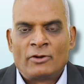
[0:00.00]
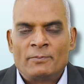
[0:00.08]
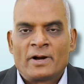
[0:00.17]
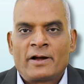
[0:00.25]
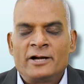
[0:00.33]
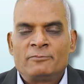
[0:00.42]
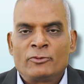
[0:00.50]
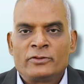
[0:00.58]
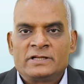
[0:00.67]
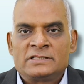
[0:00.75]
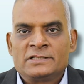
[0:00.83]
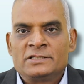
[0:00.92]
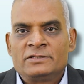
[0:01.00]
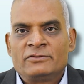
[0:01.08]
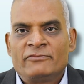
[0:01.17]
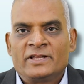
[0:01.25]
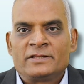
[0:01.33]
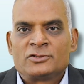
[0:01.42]
From a current
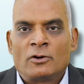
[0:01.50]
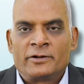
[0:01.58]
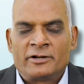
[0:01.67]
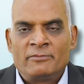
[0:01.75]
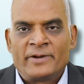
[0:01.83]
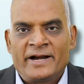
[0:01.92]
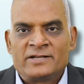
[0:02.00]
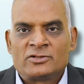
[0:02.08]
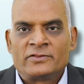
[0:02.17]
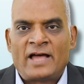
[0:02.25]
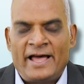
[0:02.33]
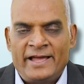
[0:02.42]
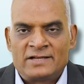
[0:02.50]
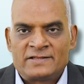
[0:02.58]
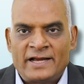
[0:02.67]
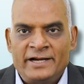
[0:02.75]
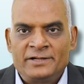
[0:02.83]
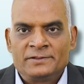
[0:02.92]
position with short-term rates on the higher
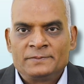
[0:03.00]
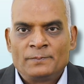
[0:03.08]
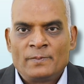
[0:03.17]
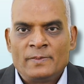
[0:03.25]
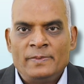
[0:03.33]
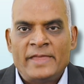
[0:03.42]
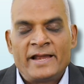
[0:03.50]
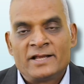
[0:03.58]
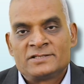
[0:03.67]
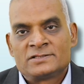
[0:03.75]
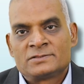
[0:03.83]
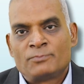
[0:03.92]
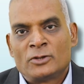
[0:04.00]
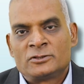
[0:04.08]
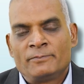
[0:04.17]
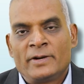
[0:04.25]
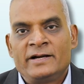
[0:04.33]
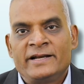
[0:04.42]
side, there is
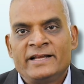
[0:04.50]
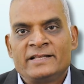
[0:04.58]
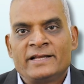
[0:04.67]
possibility